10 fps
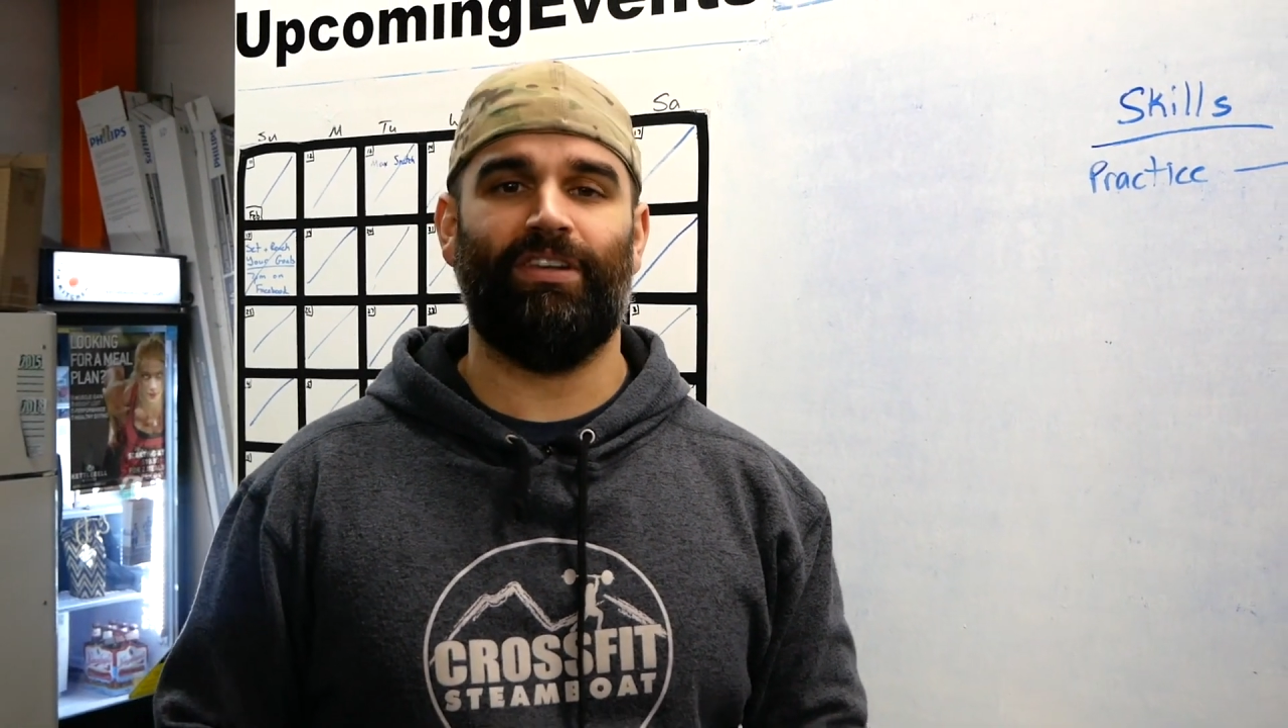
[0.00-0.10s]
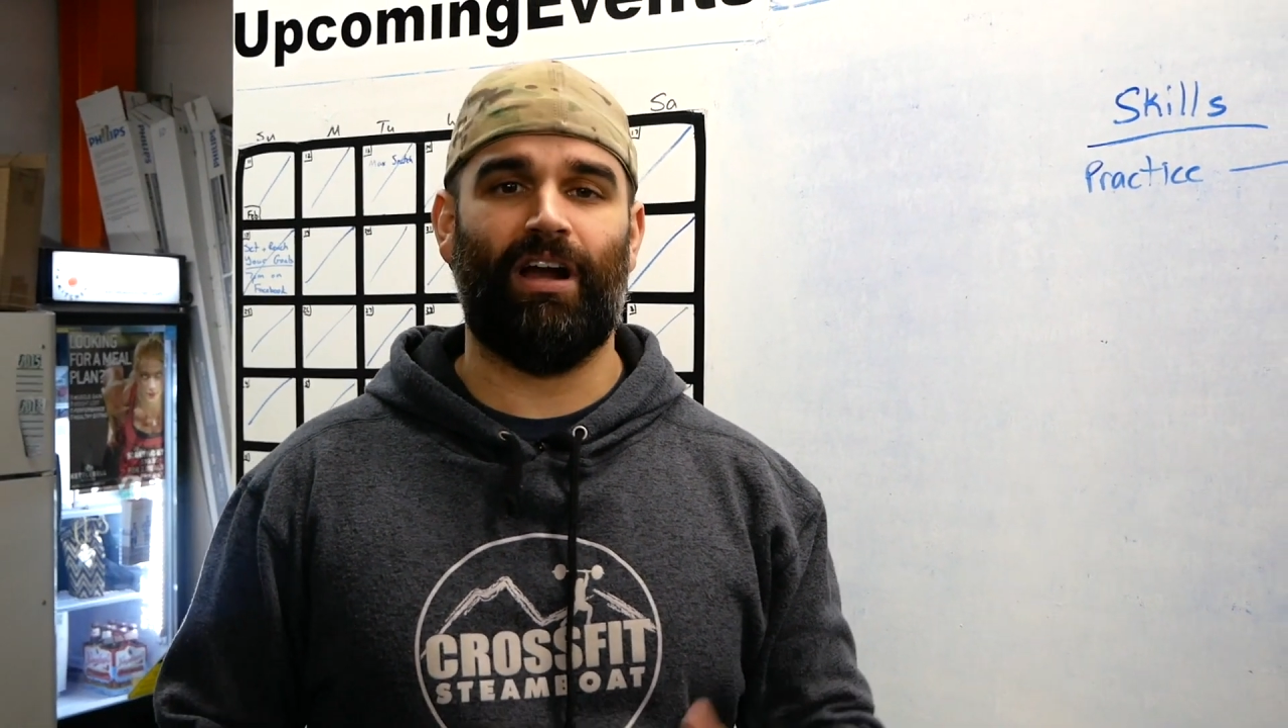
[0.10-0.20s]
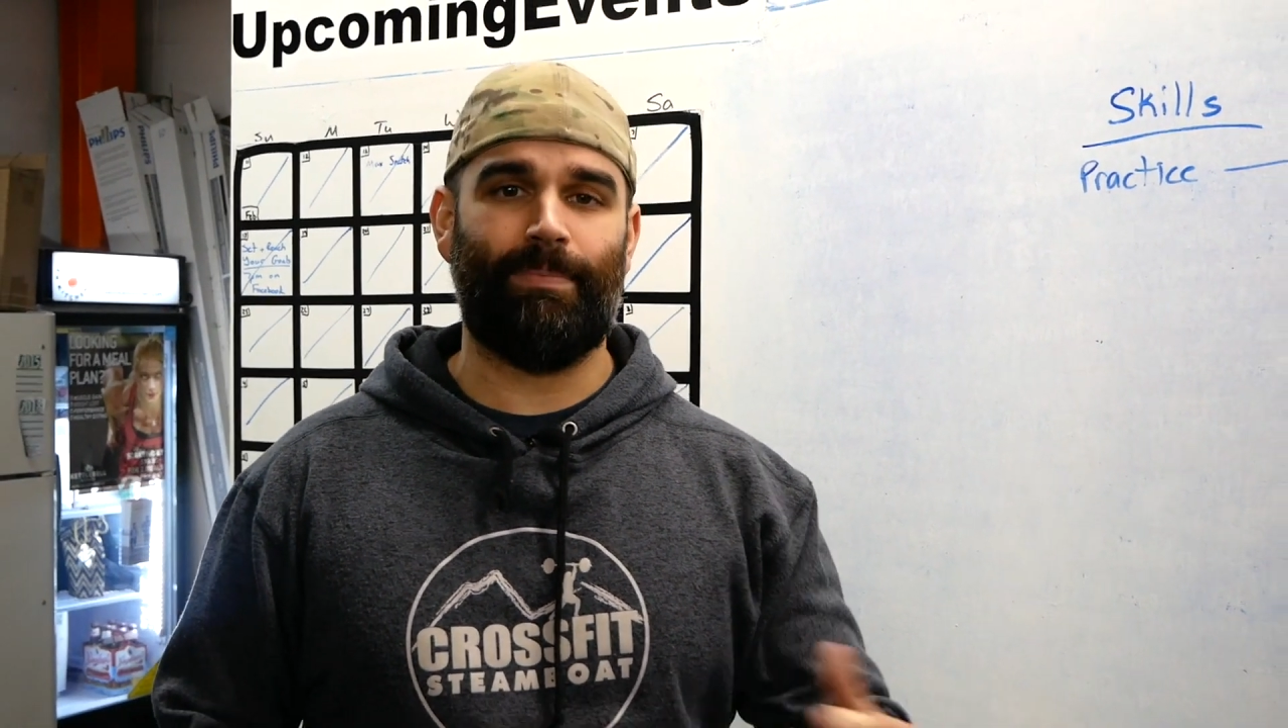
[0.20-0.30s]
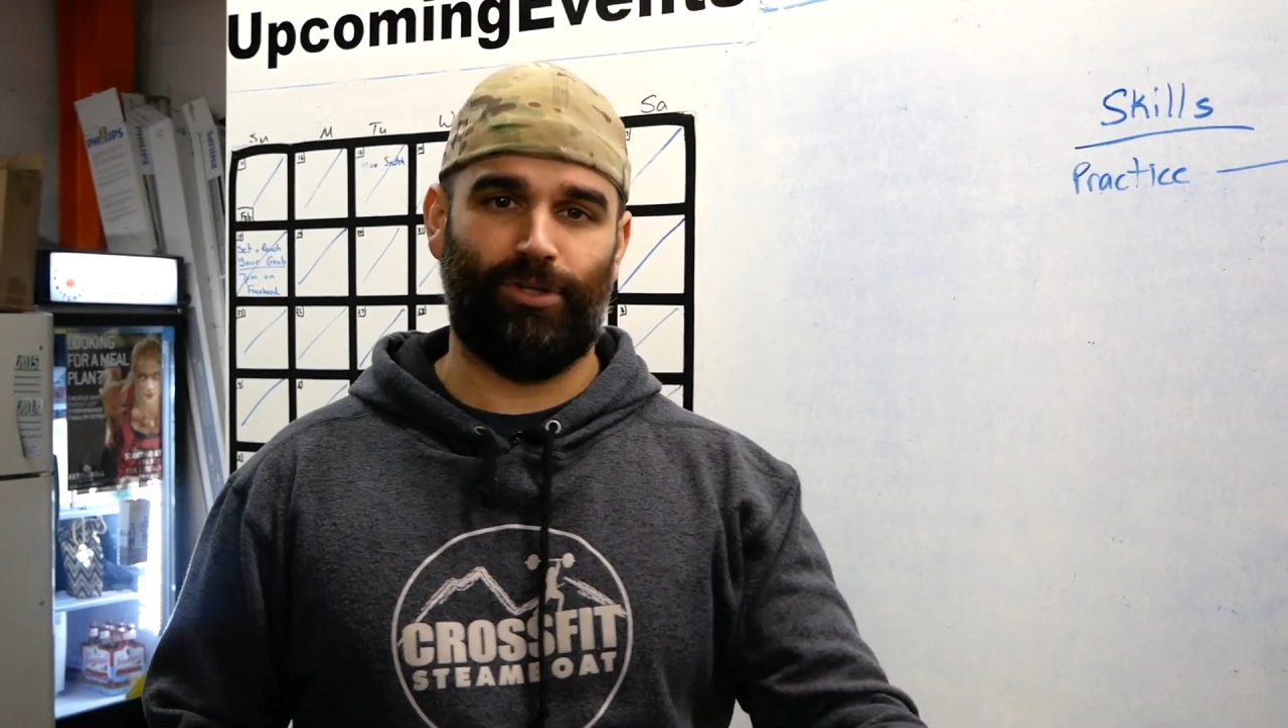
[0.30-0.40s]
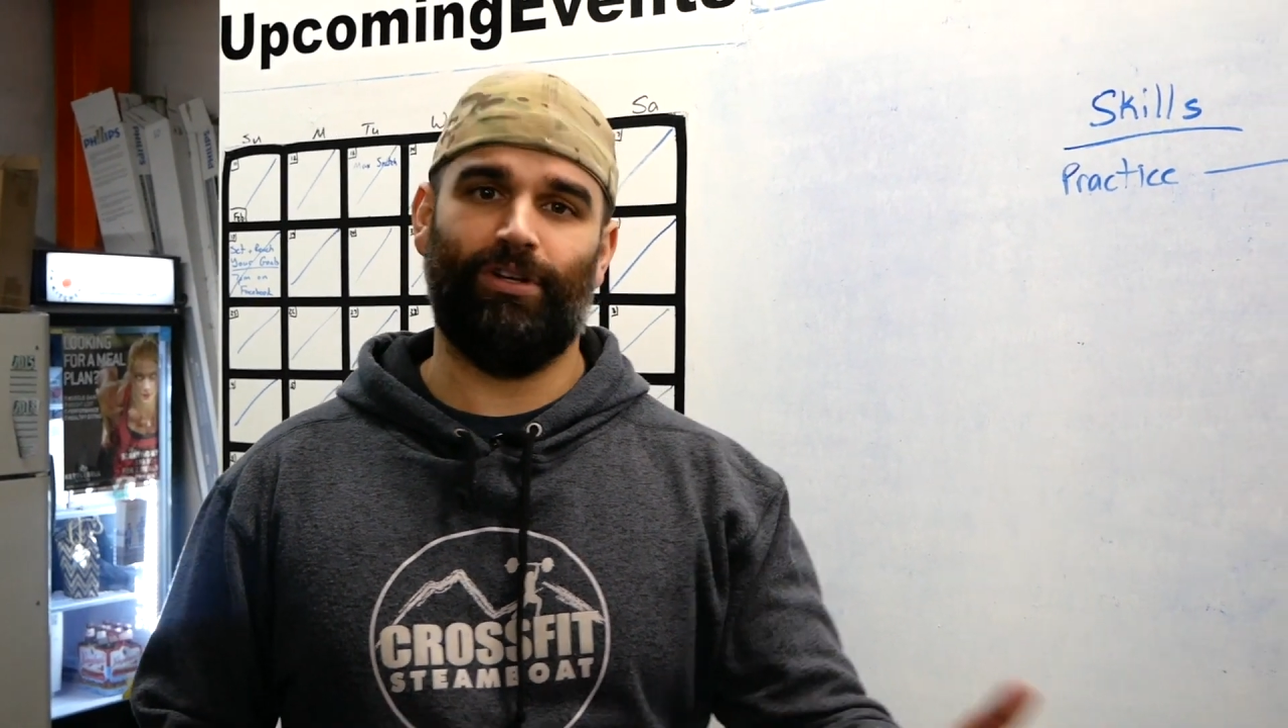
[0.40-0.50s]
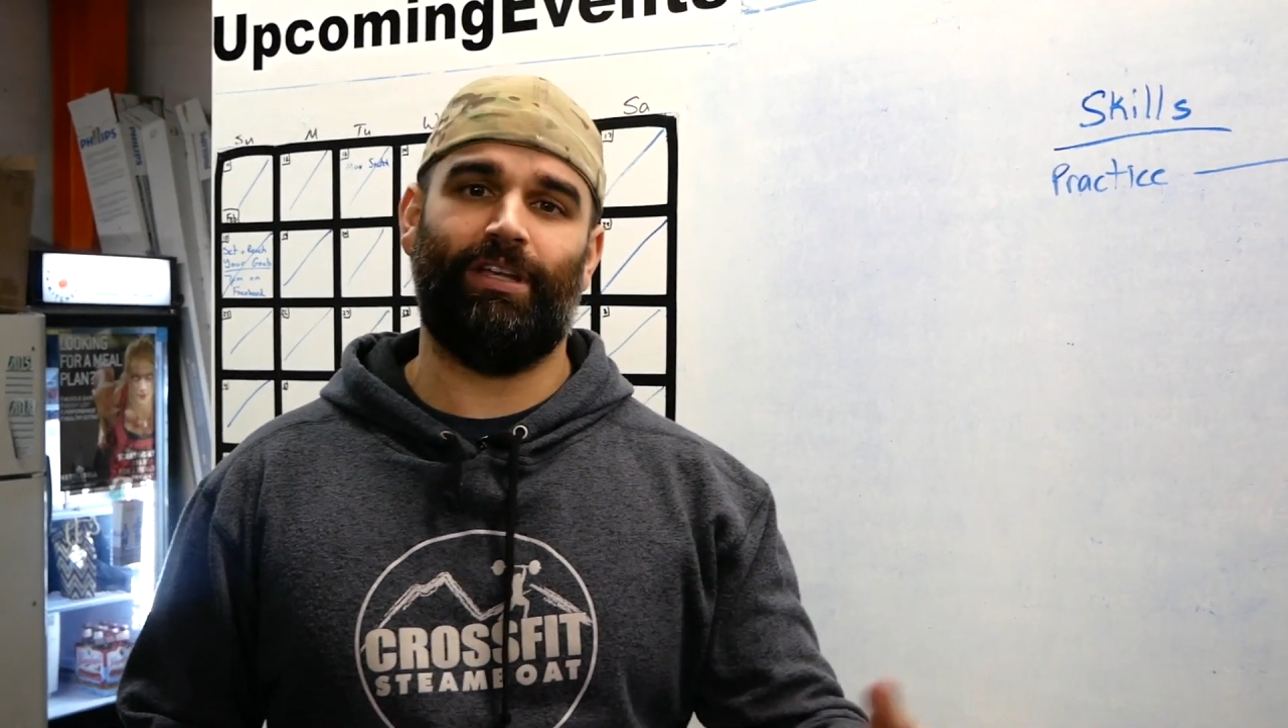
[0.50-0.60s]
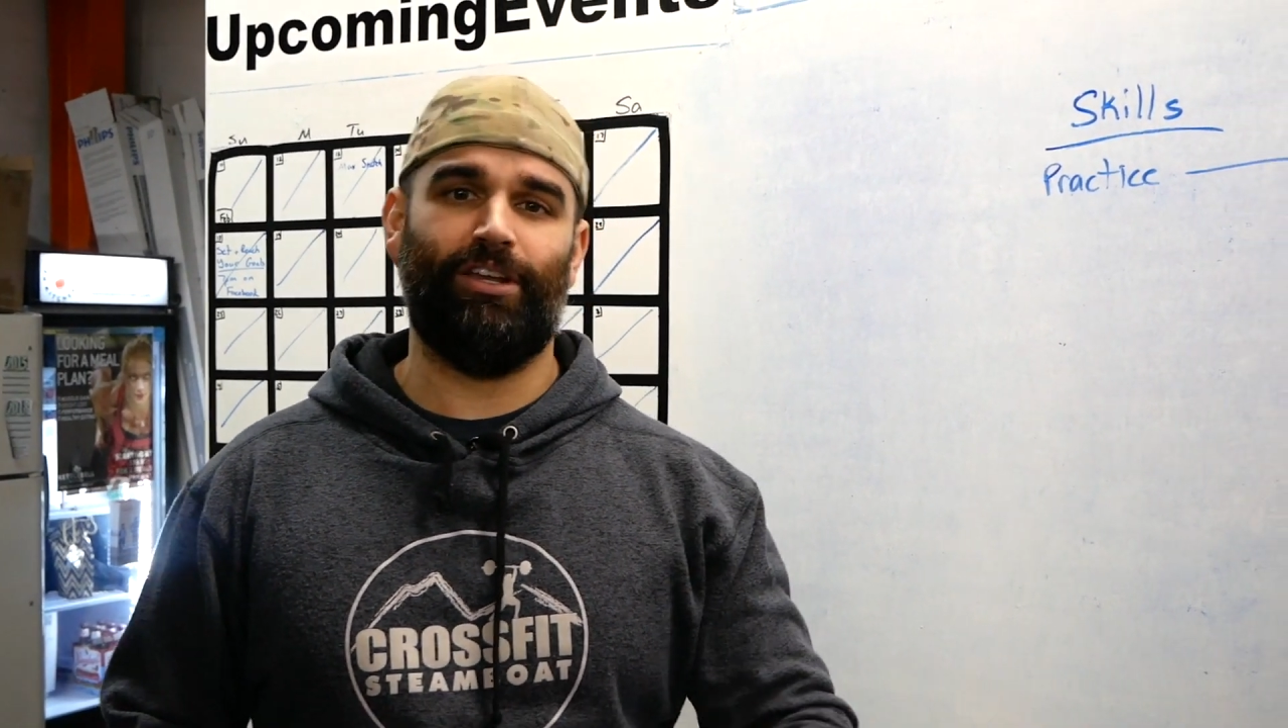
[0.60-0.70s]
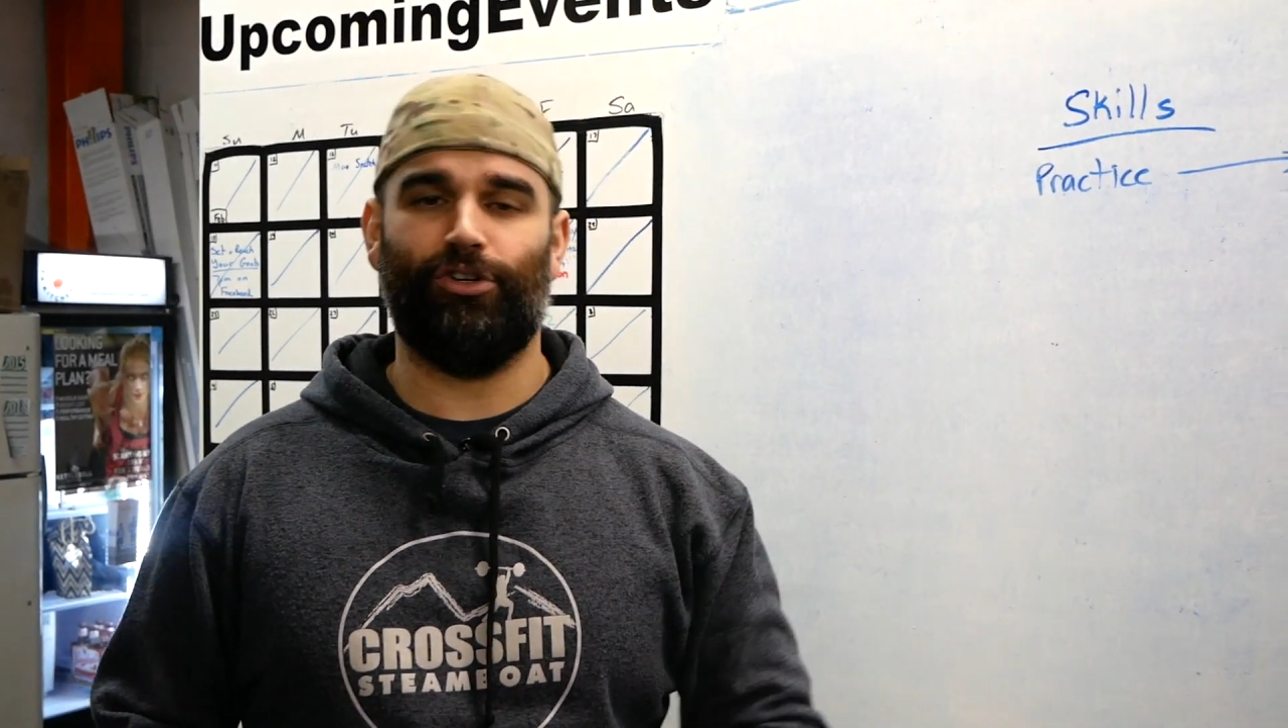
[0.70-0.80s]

and your opportunity to get